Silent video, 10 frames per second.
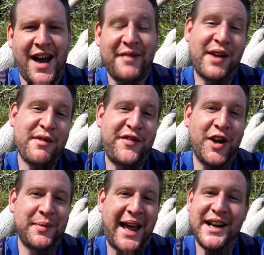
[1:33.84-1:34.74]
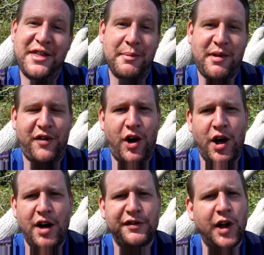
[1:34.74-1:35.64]
I've never filmed anything before,
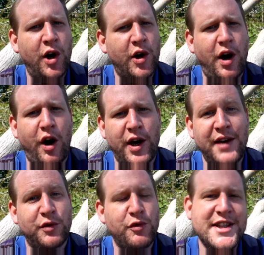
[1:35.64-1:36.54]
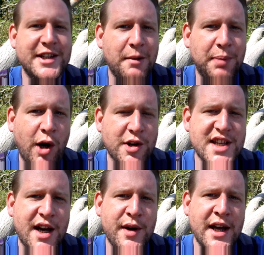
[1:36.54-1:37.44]
a vlog or even written a blog, so